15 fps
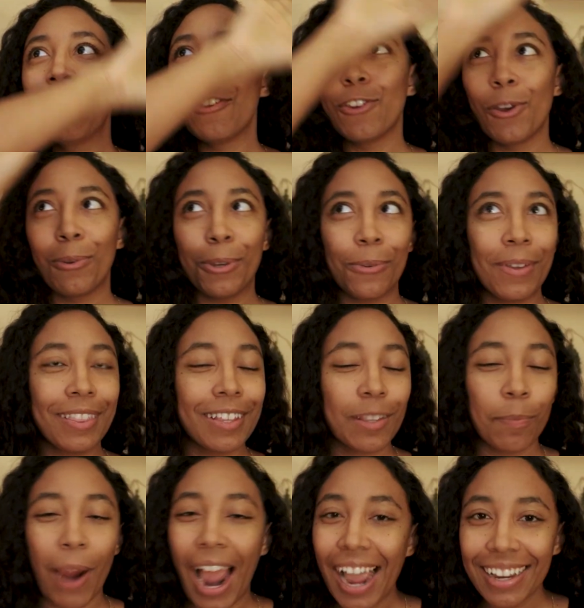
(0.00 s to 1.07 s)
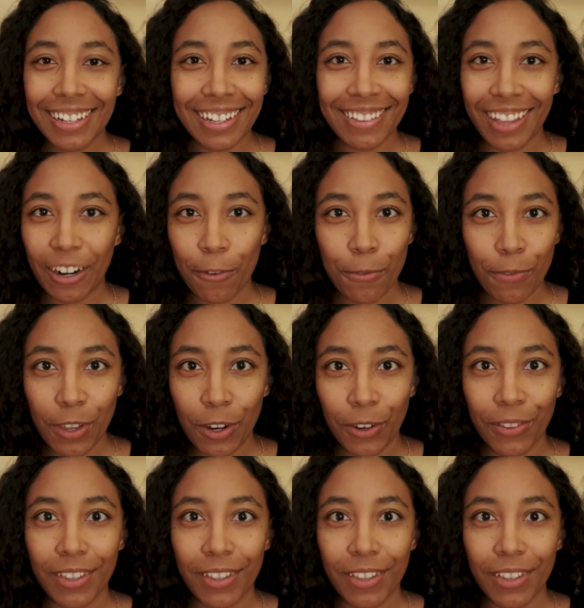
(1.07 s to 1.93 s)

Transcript: you know, doing this practice out of fear.